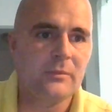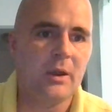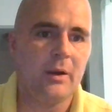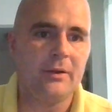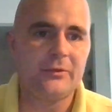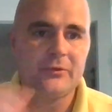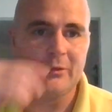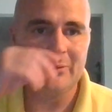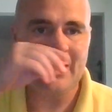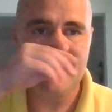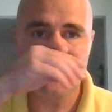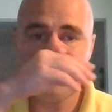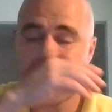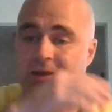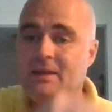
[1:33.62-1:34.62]
All right, so
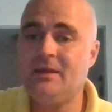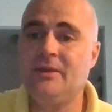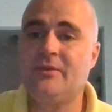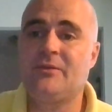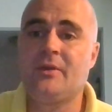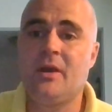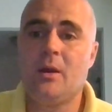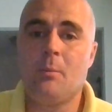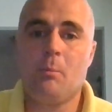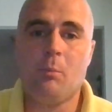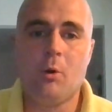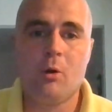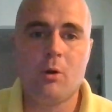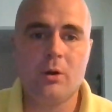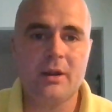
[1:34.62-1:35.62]
that one is
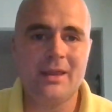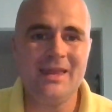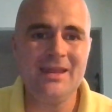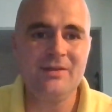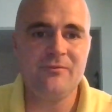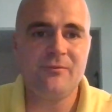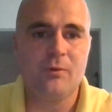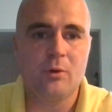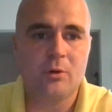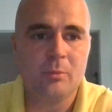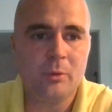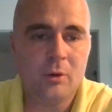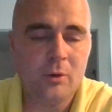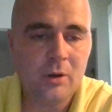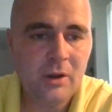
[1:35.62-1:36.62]
more
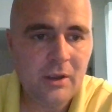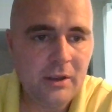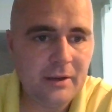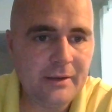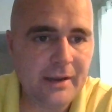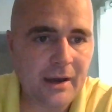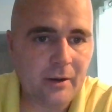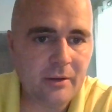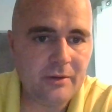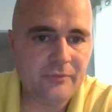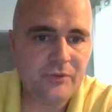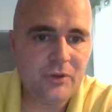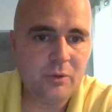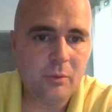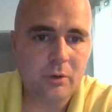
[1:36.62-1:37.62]
informal. Now,
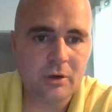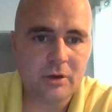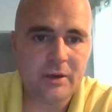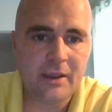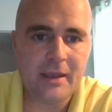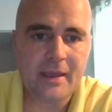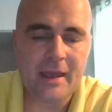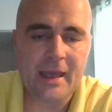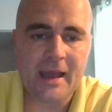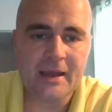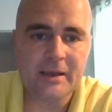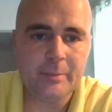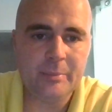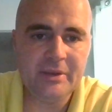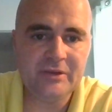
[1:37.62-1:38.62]
if you were
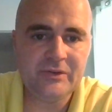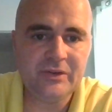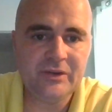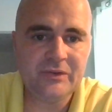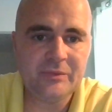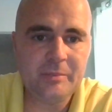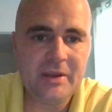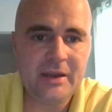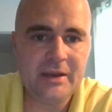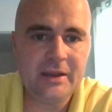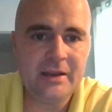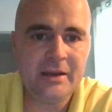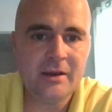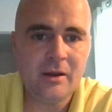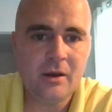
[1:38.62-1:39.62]
at a business
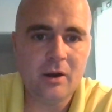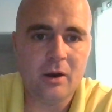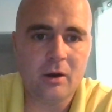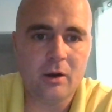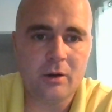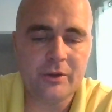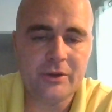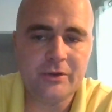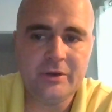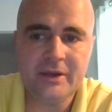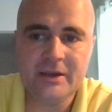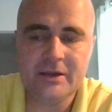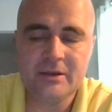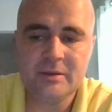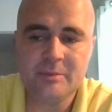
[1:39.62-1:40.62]
meeting or you
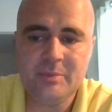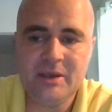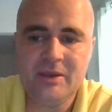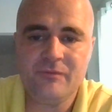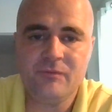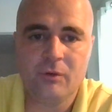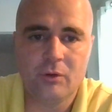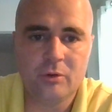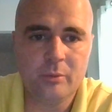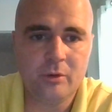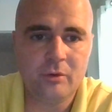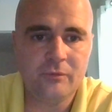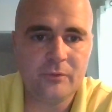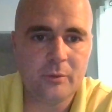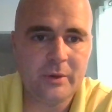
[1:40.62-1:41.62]
needed to be
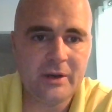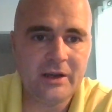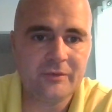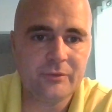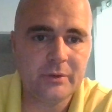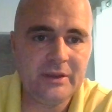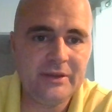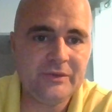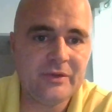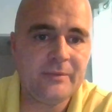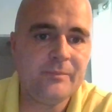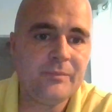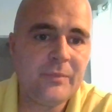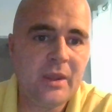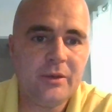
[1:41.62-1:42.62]
formal for whatever
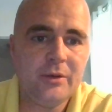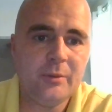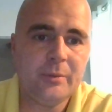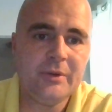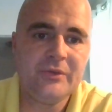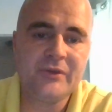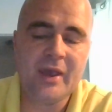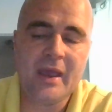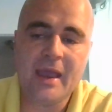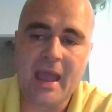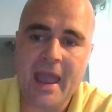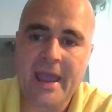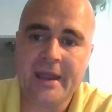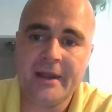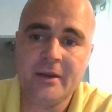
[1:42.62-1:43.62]
reason, you would say
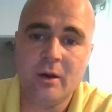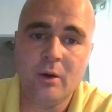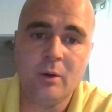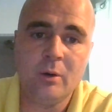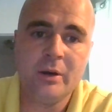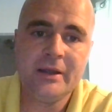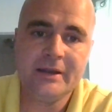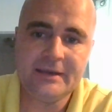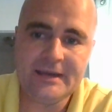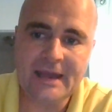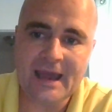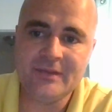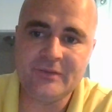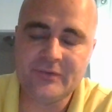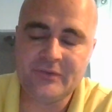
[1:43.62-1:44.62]
anno
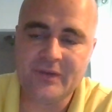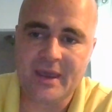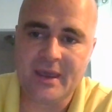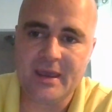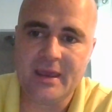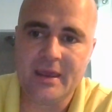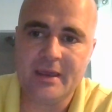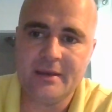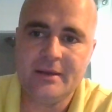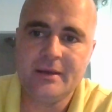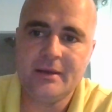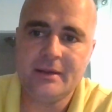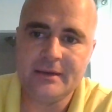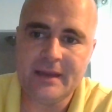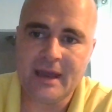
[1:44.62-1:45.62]
dansei.
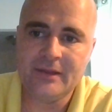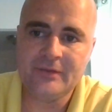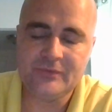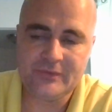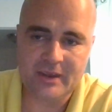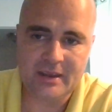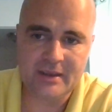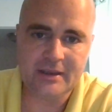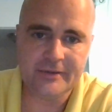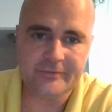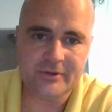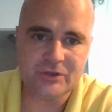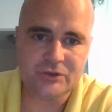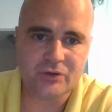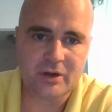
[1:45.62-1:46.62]
Dansei, give
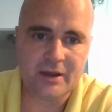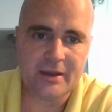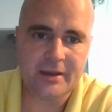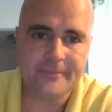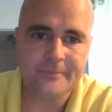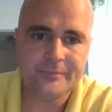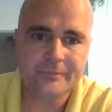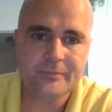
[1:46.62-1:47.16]
it a try.